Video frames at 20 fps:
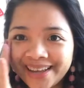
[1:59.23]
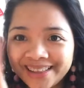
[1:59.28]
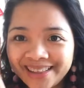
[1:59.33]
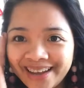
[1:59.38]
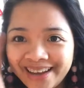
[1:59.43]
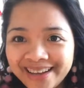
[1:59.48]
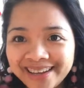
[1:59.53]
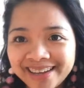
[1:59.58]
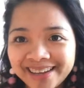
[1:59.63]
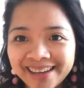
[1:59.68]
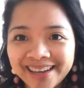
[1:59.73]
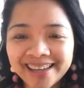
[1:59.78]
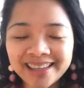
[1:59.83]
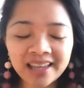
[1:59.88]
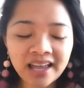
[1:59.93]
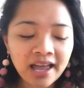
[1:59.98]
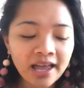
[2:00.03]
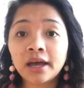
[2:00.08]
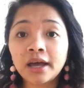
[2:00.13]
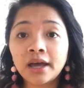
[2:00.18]
I like it.
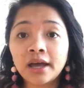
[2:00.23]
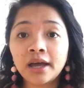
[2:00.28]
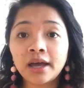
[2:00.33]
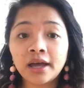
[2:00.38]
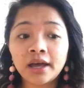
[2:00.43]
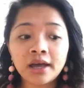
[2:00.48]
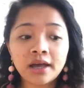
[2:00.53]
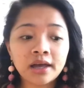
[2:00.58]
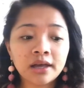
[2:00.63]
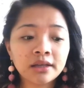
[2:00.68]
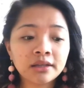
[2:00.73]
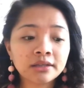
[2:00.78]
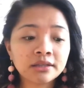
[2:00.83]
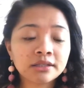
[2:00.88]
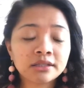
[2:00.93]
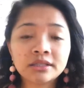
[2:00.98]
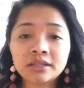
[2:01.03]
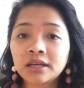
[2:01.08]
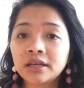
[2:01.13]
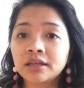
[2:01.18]
And
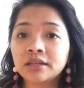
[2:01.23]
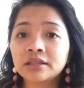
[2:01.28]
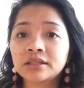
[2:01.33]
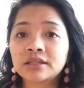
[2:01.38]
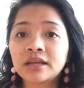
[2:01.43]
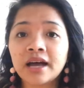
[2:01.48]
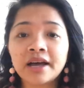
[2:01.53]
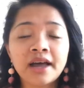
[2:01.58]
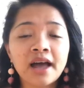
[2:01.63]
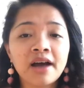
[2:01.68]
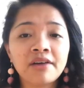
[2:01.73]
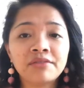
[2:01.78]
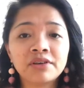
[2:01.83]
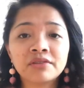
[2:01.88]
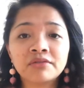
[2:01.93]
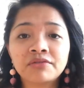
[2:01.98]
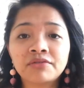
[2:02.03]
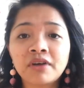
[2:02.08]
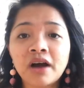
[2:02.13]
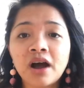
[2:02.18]
since I
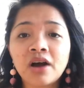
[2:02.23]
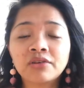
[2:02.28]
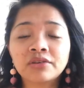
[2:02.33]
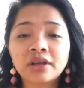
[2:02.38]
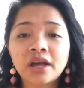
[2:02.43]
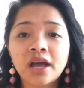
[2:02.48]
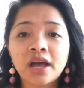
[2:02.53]
haven't found